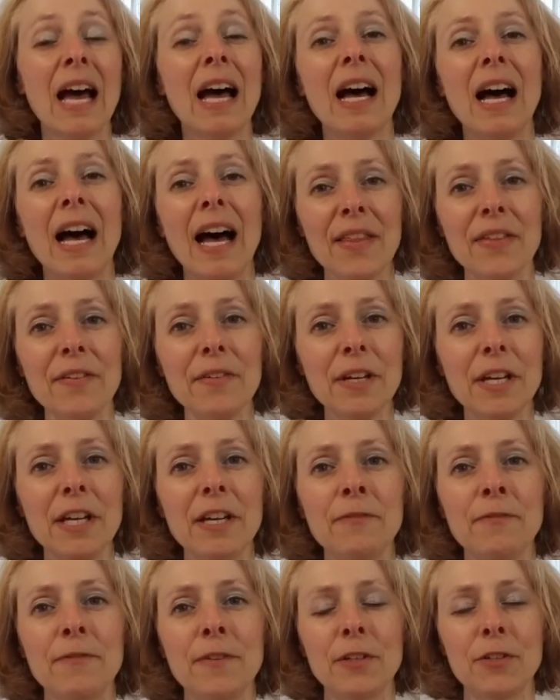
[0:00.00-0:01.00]
Other key
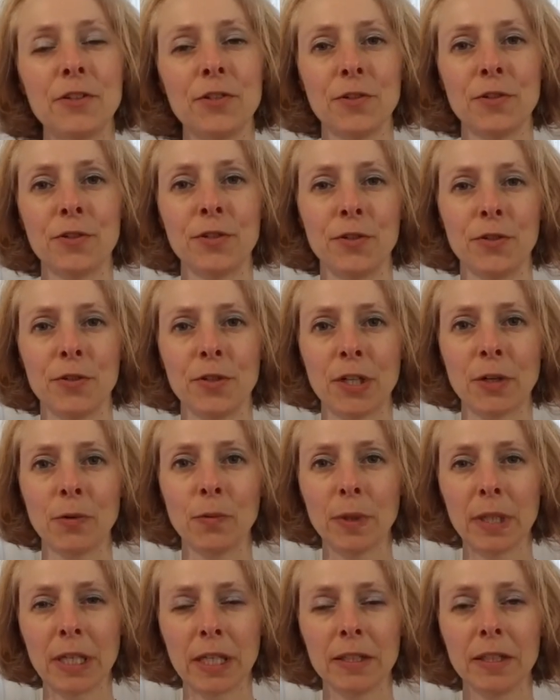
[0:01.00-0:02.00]
features you're going to
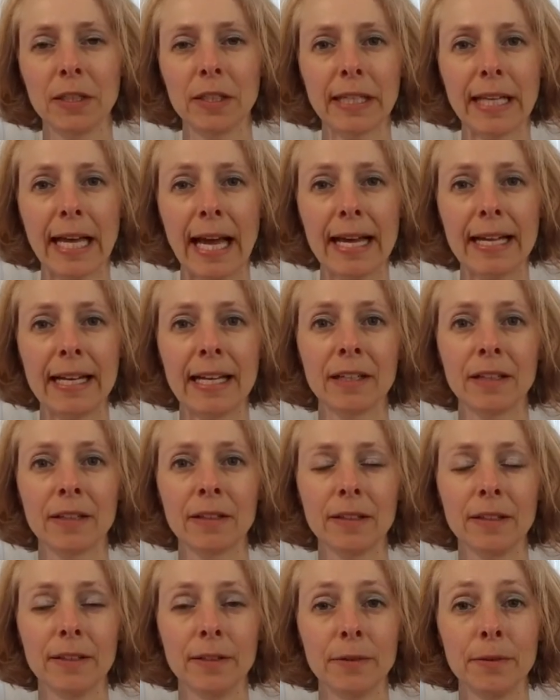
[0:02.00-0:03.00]
want to look at
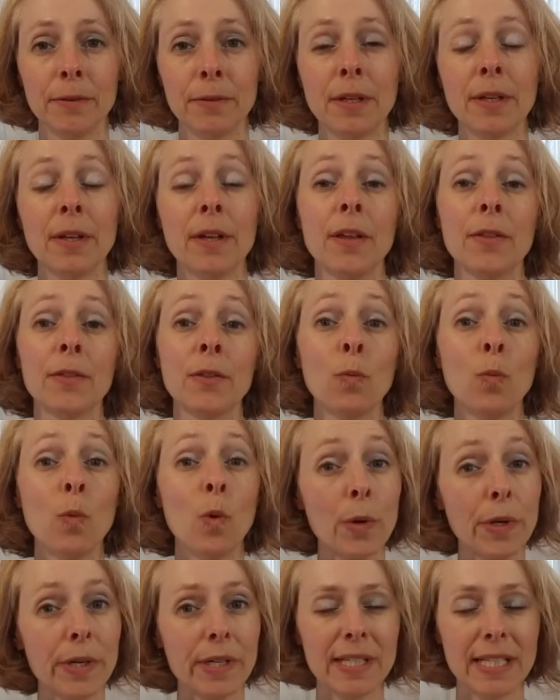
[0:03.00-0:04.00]
include the
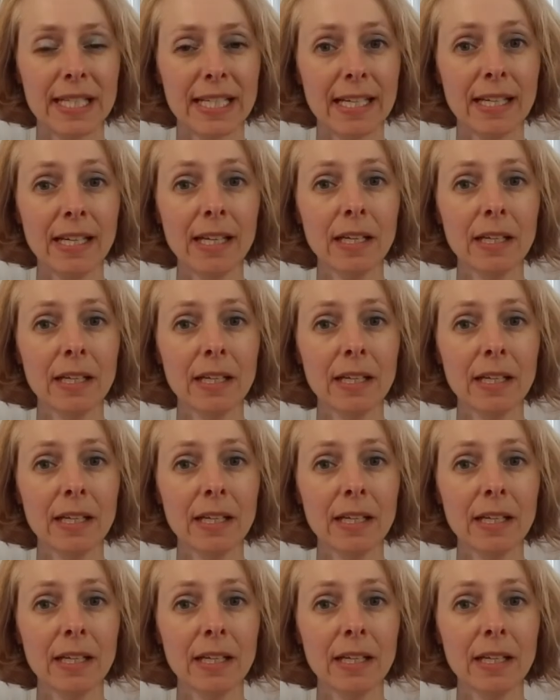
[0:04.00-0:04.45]
warranty.